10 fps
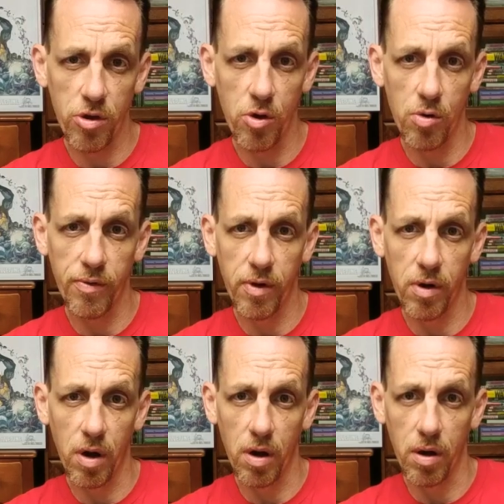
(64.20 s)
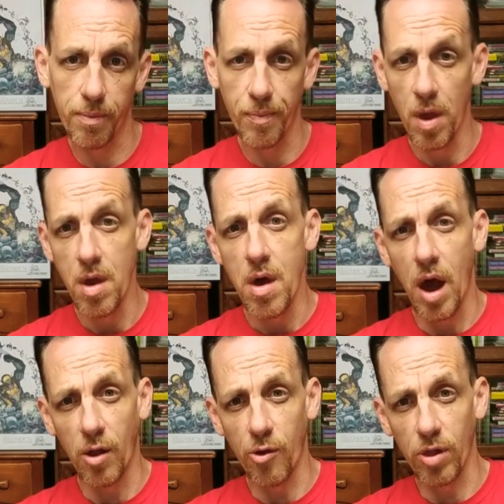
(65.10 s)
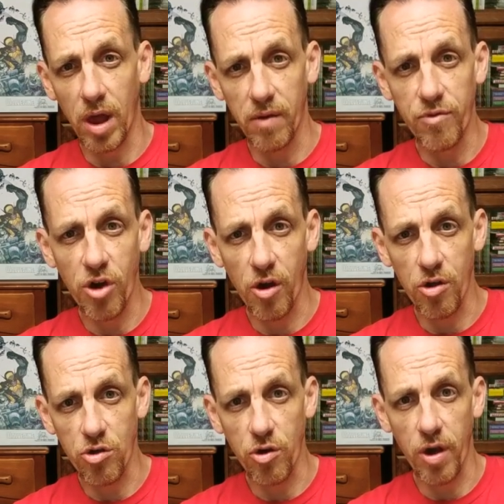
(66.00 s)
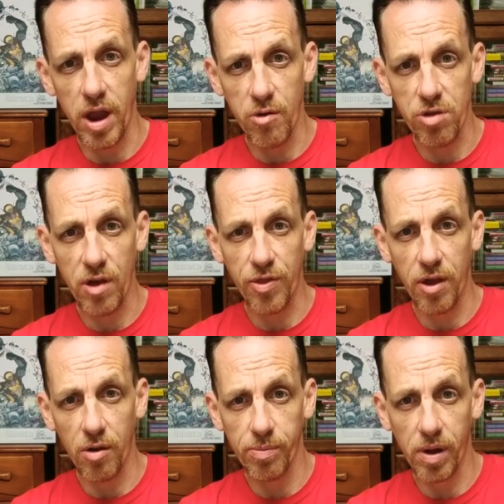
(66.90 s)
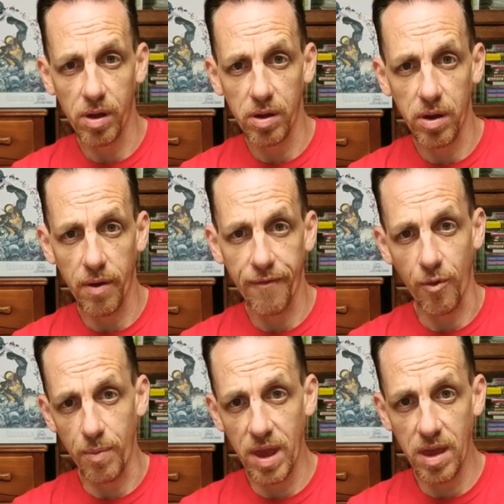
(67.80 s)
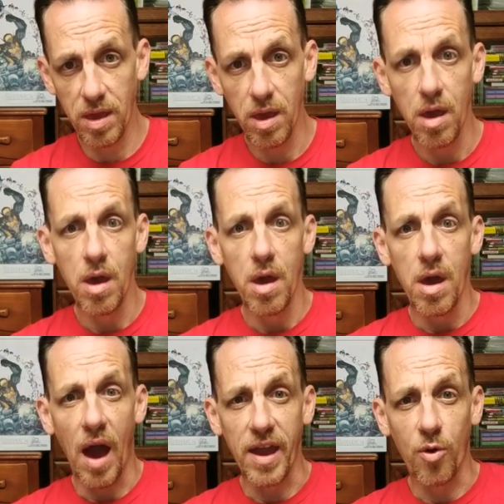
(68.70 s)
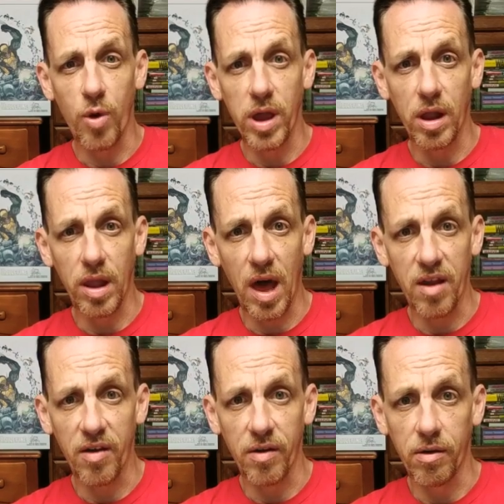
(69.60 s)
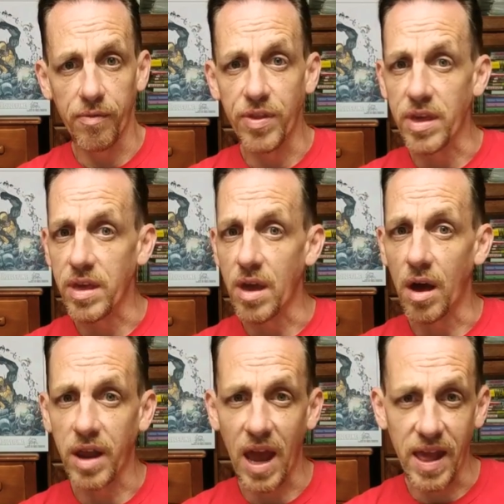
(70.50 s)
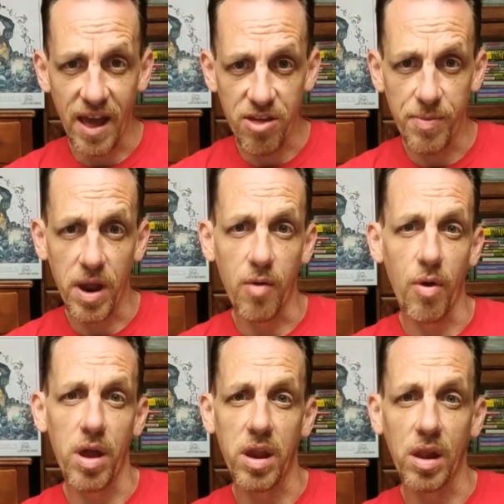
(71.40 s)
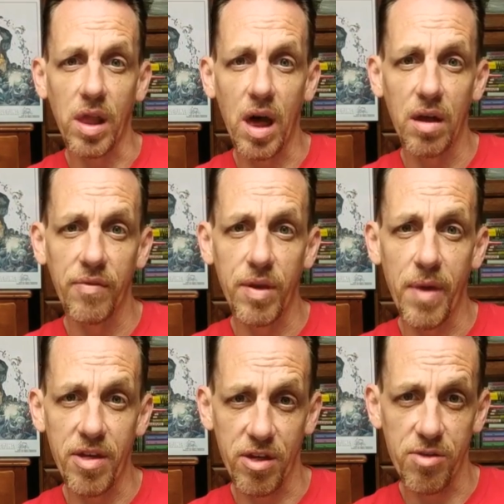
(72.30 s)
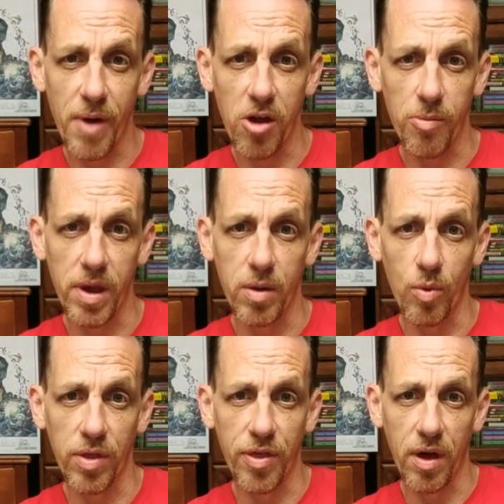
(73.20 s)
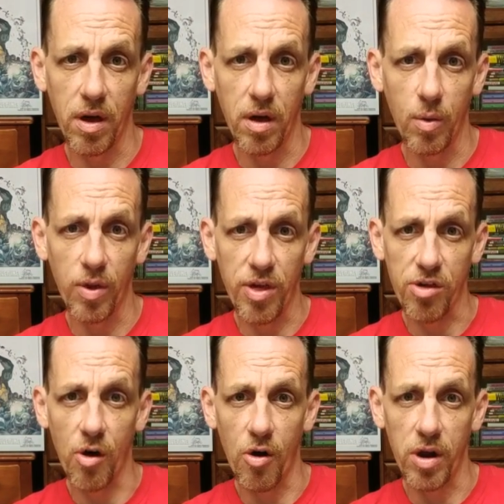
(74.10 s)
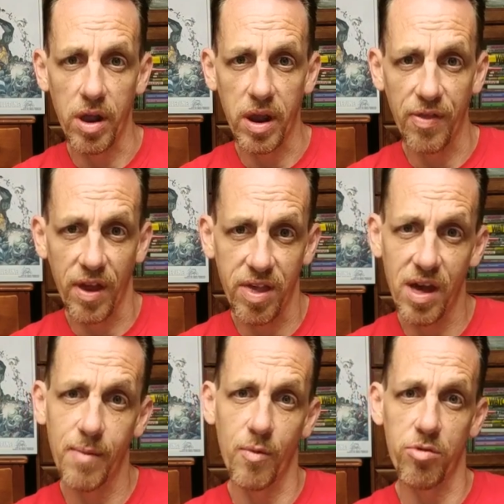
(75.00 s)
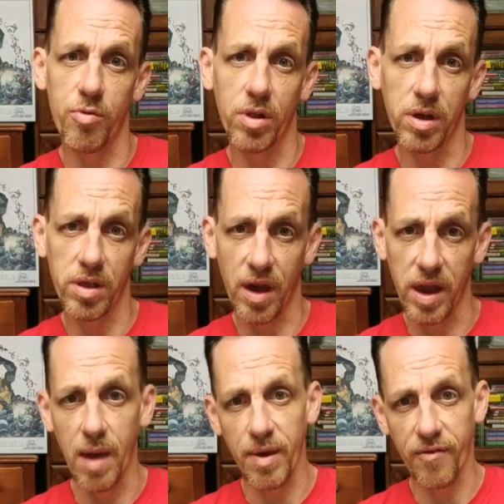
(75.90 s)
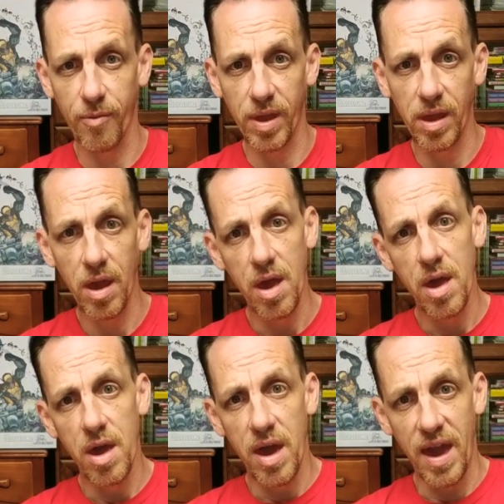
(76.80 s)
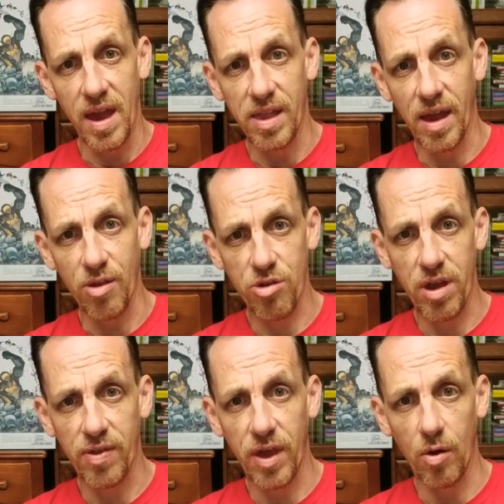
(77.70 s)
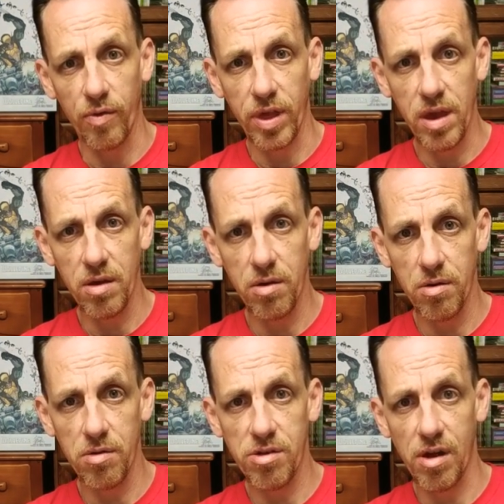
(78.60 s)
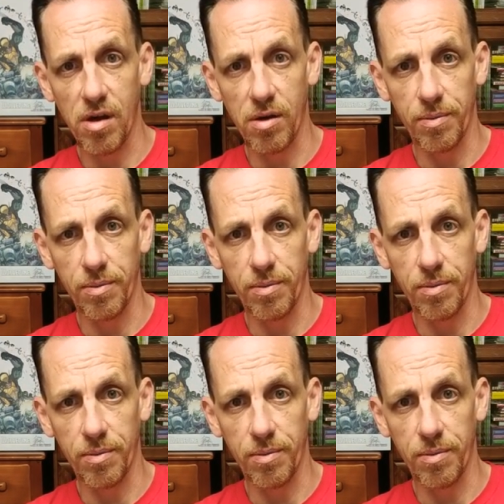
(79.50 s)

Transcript: took over. I know there are a lot of JR Jr. haters out there, but for me, I equate a lot of the Uncanny X-Men I read and a lot of the Amazing Spider-Man with his art, and at that time it was really dynamic for me. And I understand that over the years,